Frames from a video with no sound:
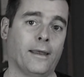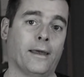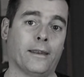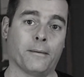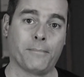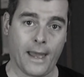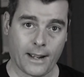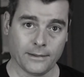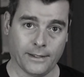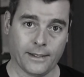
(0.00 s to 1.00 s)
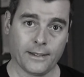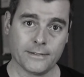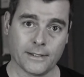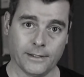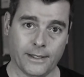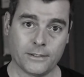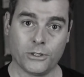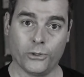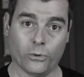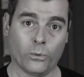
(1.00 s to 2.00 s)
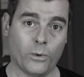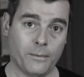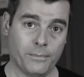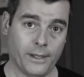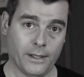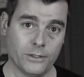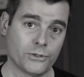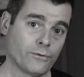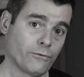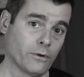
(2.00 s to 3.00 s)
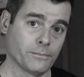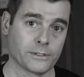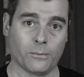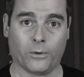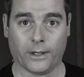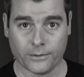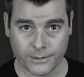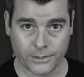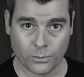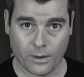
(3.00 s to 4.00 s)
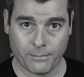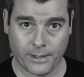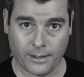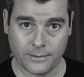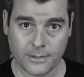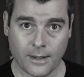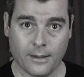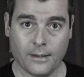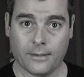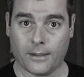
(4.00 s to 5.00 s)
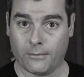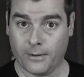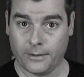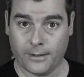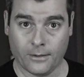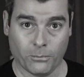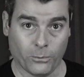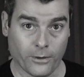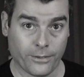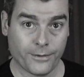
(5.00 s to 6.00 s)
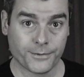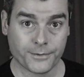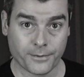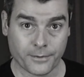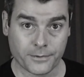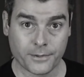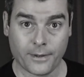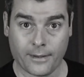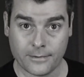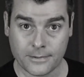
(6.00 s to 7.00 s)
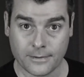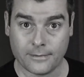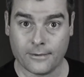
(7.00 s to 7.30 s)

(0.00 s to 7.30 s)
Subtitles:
And a backlink is a link to your web page from someone else's web page. They really help with search engine